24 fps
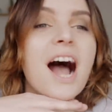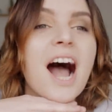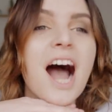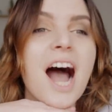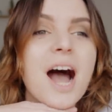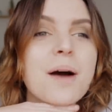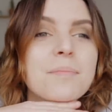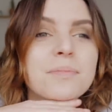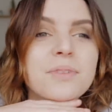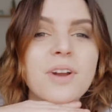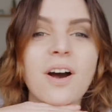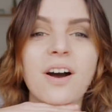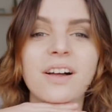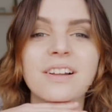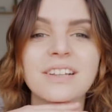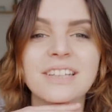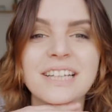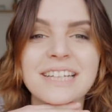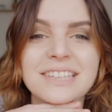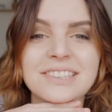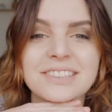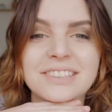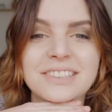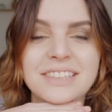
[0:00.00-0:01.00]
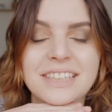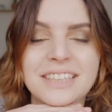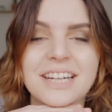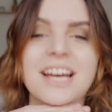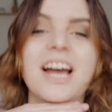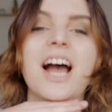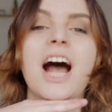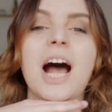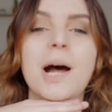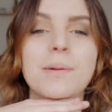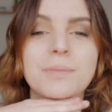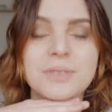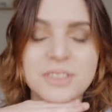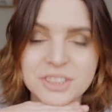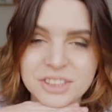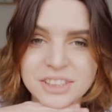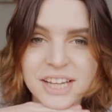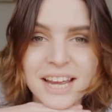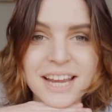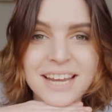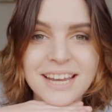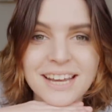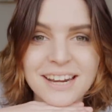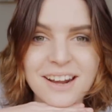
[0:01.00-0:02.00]
I'm not listening! I'm
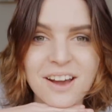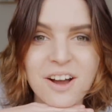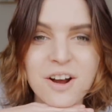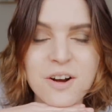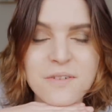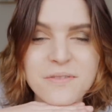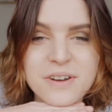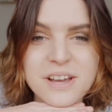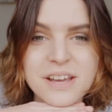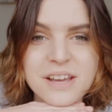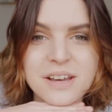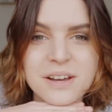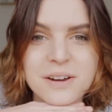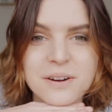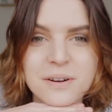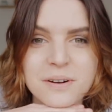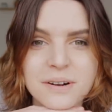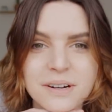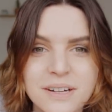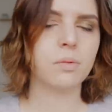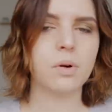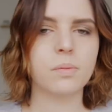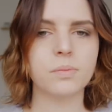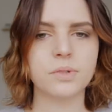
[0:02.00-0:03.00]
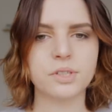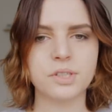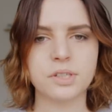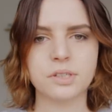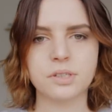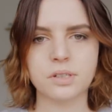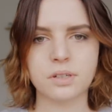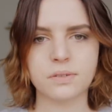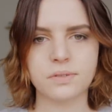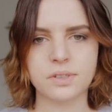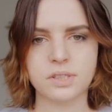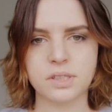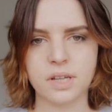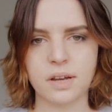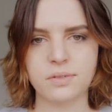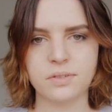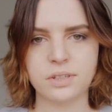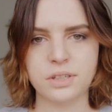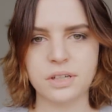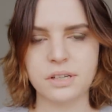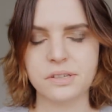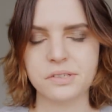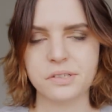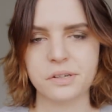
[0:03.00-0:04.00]
singing over you! That one was just over
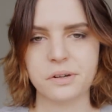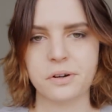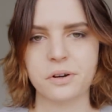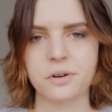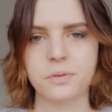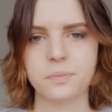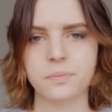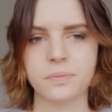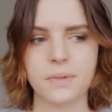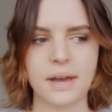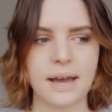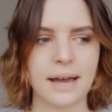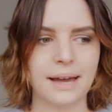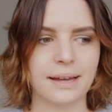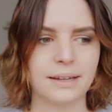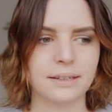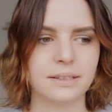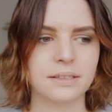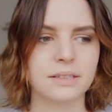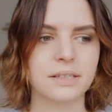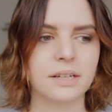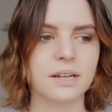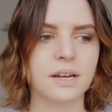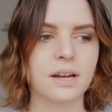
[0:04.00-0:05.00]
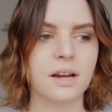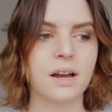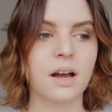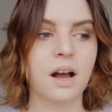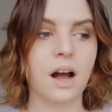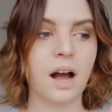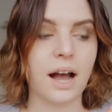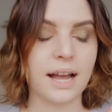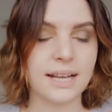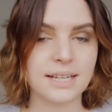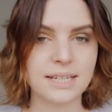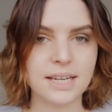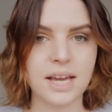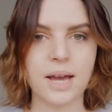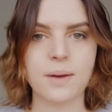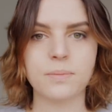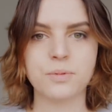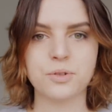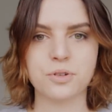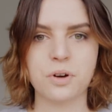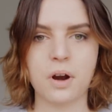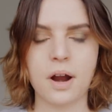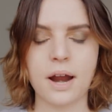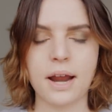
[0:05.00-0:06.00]
7 years ago, and I
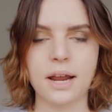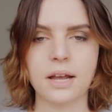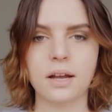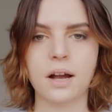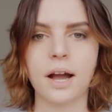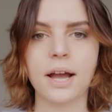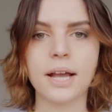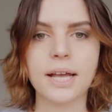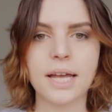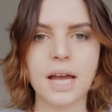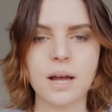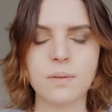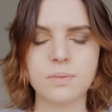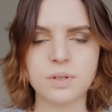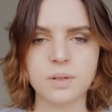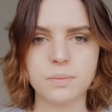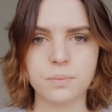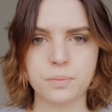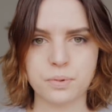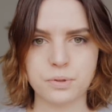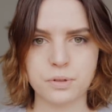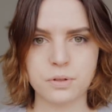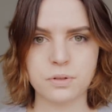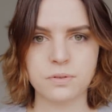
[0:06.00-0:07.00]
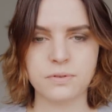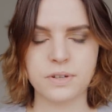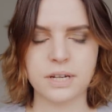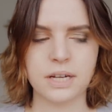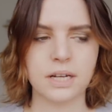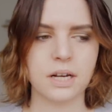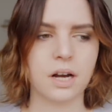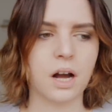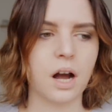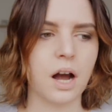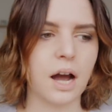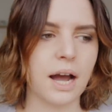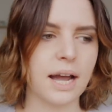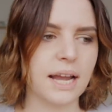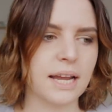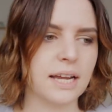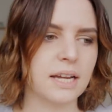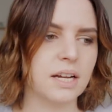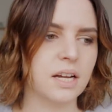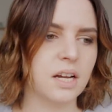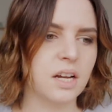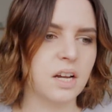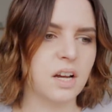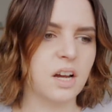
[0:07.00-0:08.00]
kept trying. I kept improving.
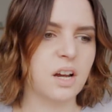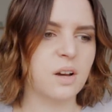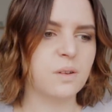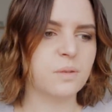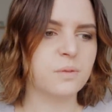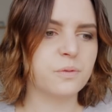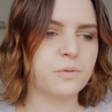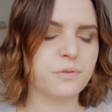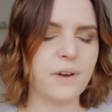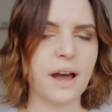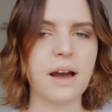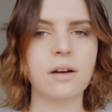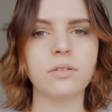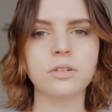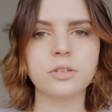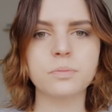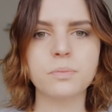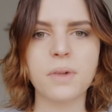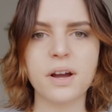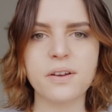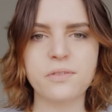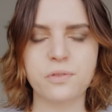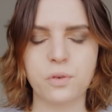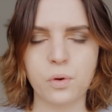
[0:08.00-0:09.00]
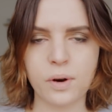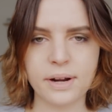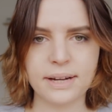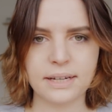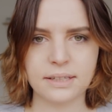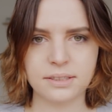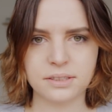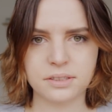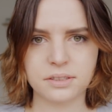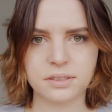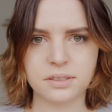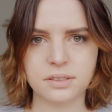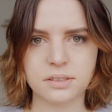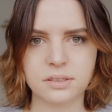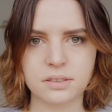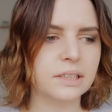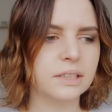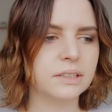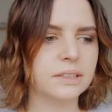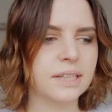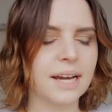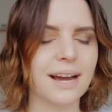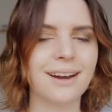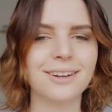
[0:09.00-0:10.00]
I found my voice. I
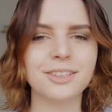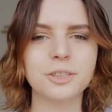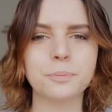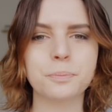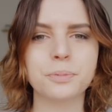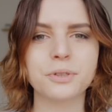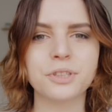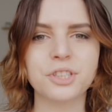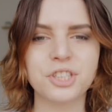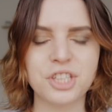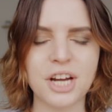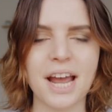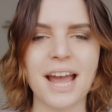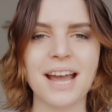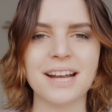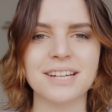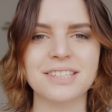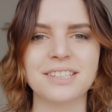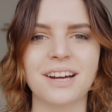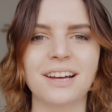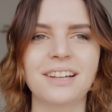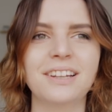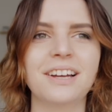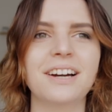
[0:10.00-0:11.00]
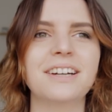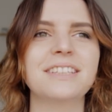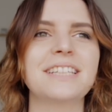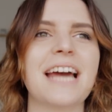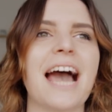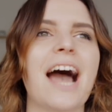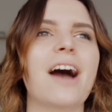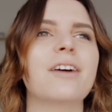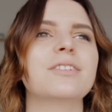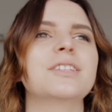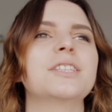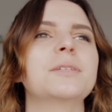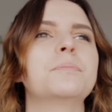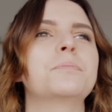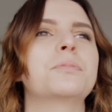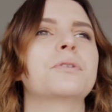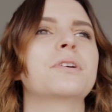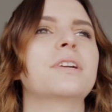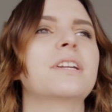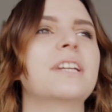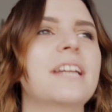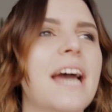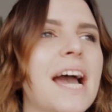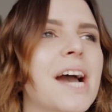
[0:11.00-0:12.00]
learned how to project. I learned how to
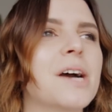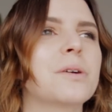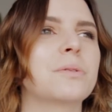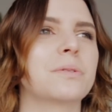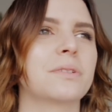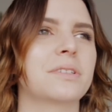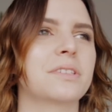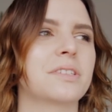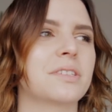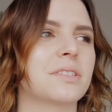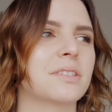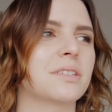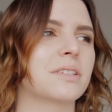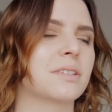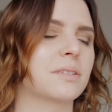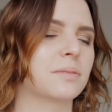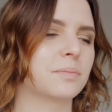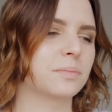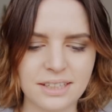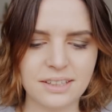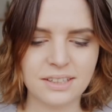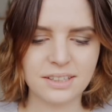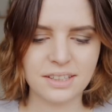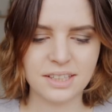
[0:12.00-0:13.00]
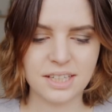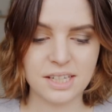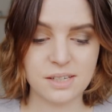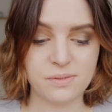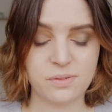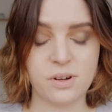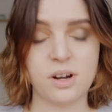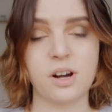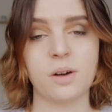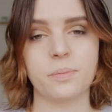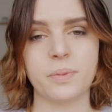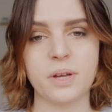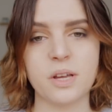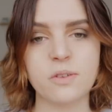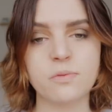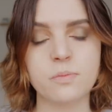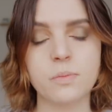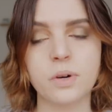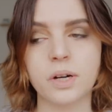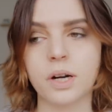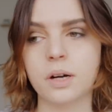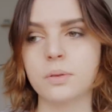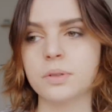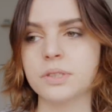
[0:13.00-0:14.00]
pronounce. I didn't give up,
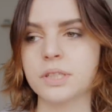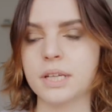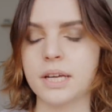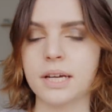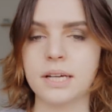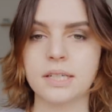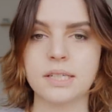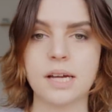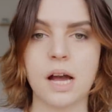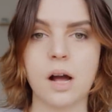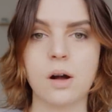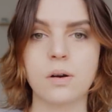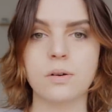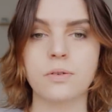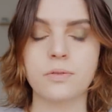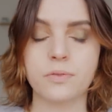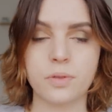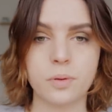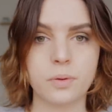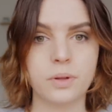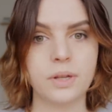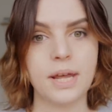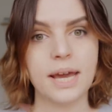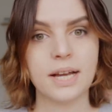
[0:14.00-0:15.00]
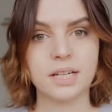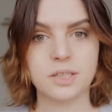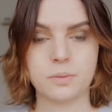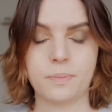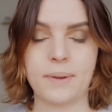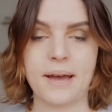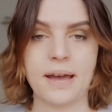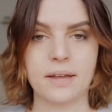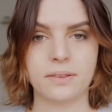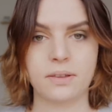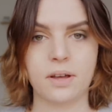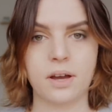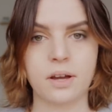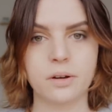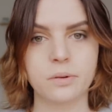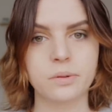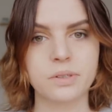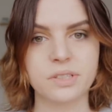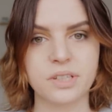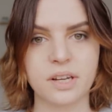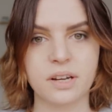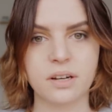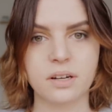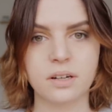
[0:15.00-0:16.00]
even when I was kicked out of the next band that I
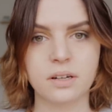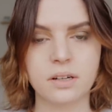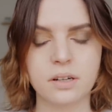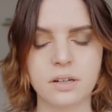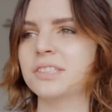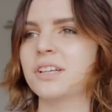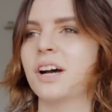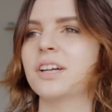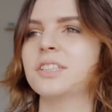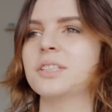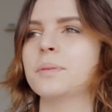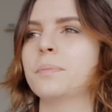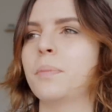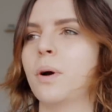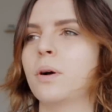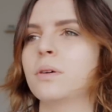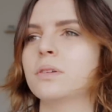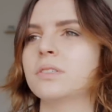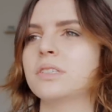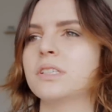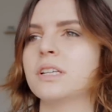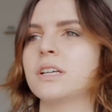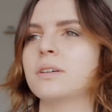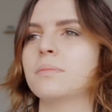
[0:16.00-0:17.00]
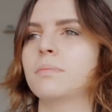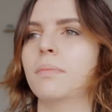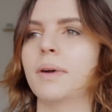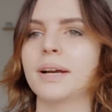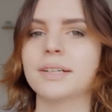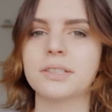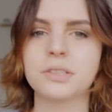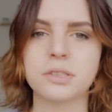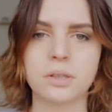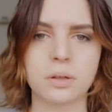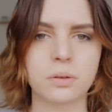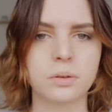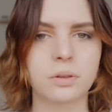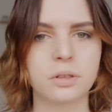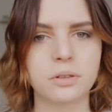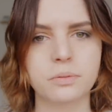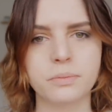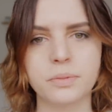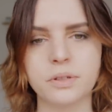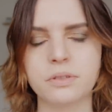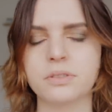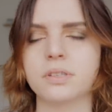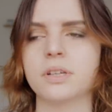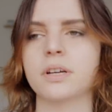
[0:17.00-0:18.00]
was in. I started posting my solo
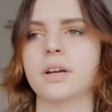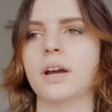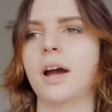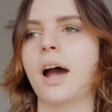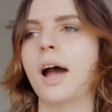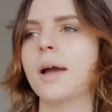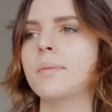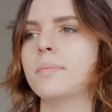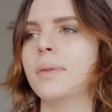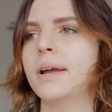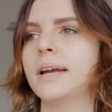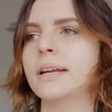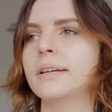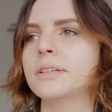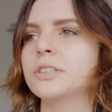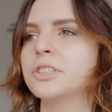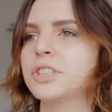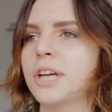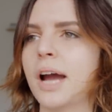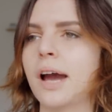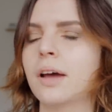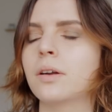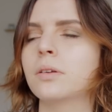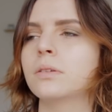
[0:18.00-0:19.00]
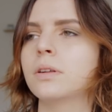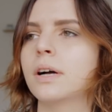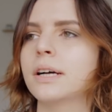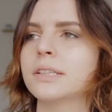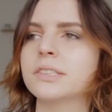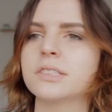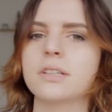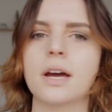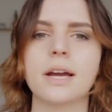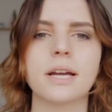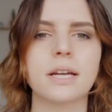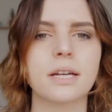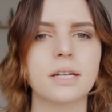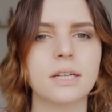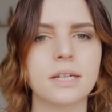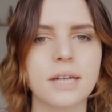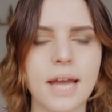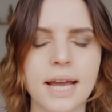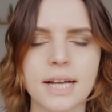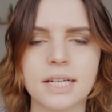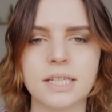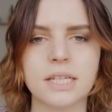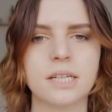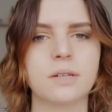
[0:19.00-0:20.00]
music. I made a channel. I started
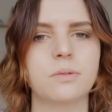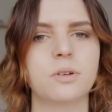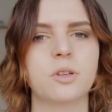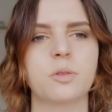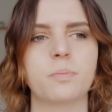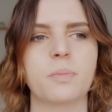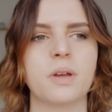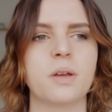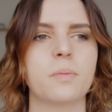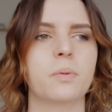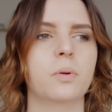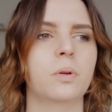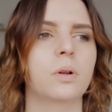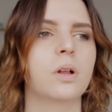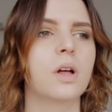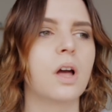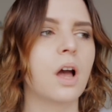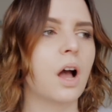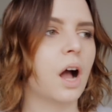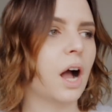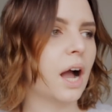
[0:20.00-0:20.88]
connecting with people.